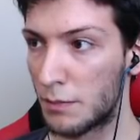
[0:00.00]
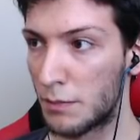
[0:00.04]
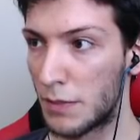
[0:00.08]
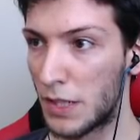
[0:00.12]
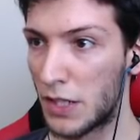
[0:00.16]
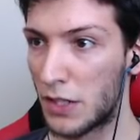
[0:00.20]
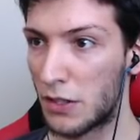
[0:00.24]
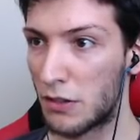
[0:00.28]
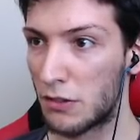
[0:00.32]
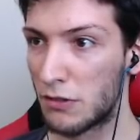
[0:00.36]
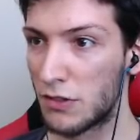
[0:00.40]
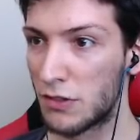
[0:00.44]

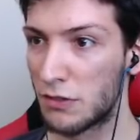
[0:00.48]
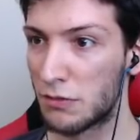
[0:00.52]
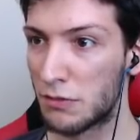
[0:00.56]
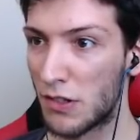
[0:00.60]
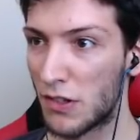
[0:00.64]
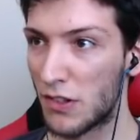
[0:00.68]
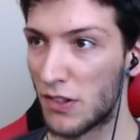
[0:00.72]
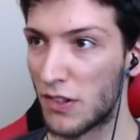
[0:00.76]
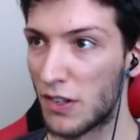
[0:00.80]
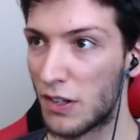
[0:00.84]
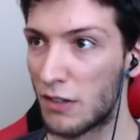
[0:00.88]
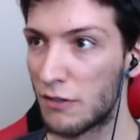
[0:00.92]
My ult
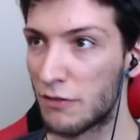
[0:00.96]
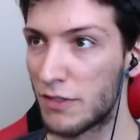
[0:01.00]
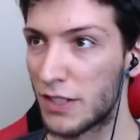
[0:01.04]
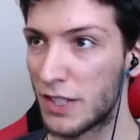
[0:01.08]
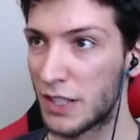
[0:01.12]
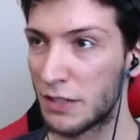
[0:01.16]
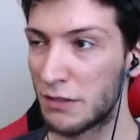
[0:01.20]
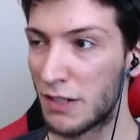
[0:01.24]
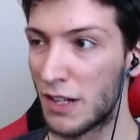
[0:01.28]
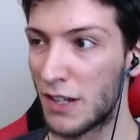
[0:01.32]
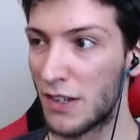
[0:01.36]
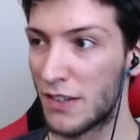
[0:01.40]
was off
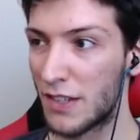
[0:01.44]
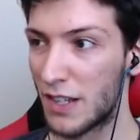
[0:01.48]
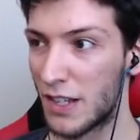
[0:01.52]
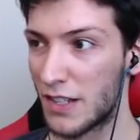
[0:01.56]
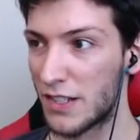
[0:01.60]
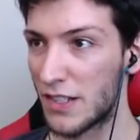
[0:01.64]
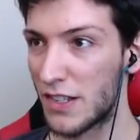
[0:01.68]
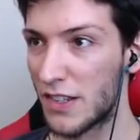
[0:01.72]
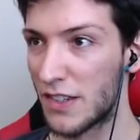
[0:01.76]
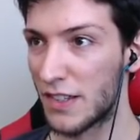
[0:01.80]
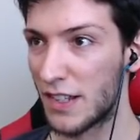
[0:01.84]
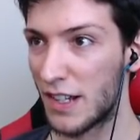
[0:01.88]
anyways, I
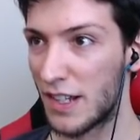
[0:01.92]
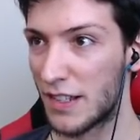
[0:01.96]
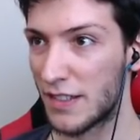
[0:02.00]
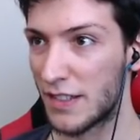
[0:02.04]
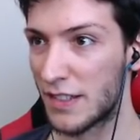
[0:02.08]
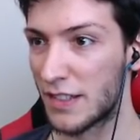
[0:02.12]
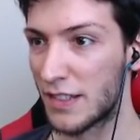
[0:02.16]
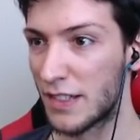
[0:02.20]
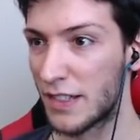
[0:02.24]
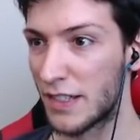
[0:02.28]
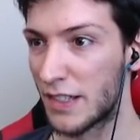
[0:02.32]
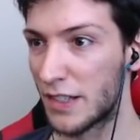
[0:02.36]
just
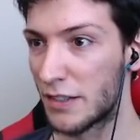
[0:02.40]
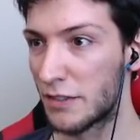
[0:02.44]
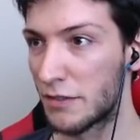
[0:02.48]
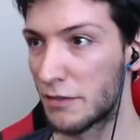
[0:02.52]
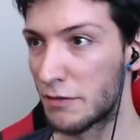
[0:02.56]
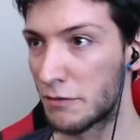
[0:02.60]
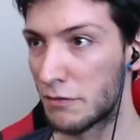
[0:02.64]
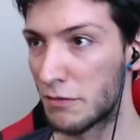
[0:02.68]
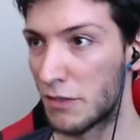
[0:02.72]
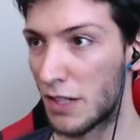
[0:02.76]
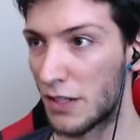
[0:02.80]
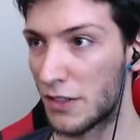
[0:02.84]
cast it
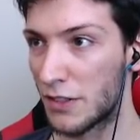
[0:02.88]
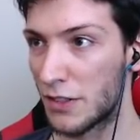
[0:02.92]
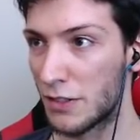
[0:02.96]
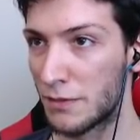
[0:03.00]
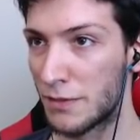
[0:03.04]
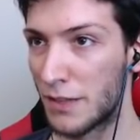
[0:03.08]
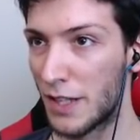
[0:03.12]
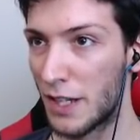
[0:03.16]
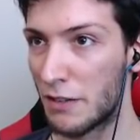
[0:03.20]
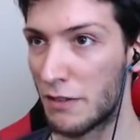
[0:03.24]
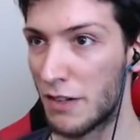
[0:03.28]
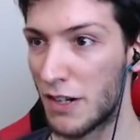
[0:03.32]
in
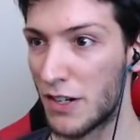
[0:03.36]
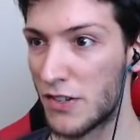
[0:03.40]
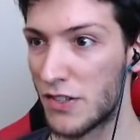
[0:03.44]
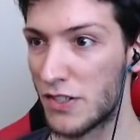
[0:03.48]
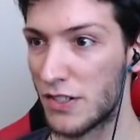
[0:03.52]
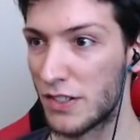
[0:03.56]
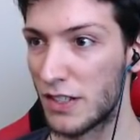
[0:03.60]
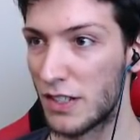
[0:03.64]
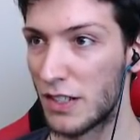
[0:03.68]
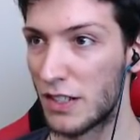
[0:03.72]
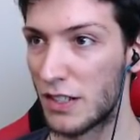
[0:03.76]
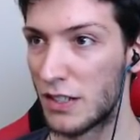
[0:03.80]
random
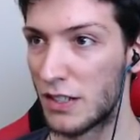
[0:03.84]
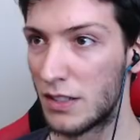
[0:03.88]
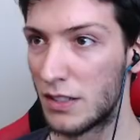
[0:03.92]
direction.